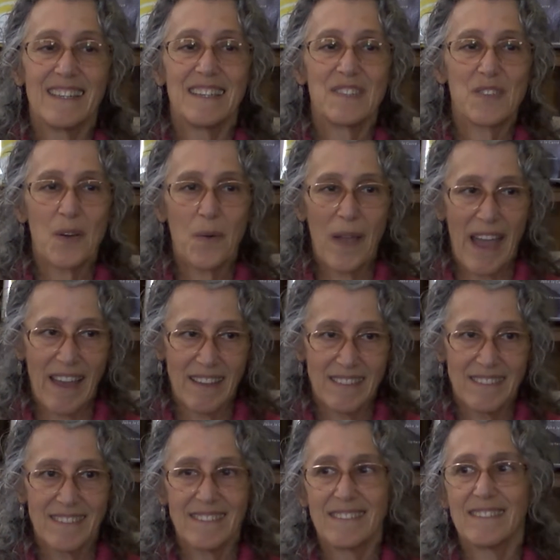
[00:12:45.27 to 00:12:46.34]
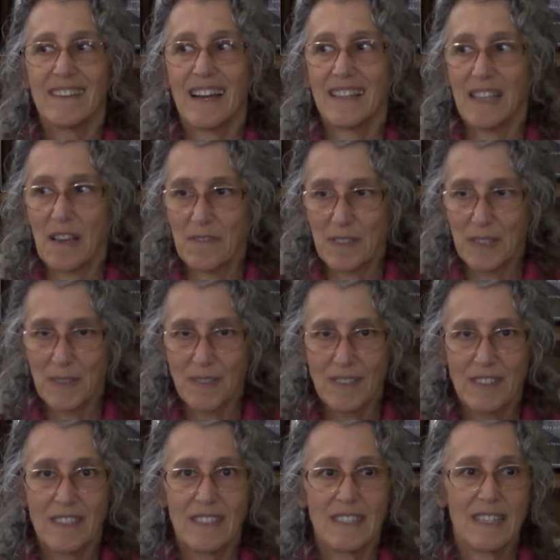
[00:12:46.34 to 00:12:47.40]
it's okay, I love you,
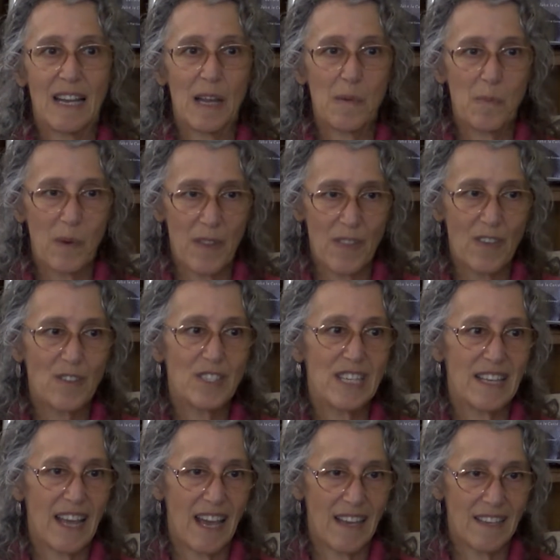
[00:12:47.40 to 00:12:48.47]
I'm with you today.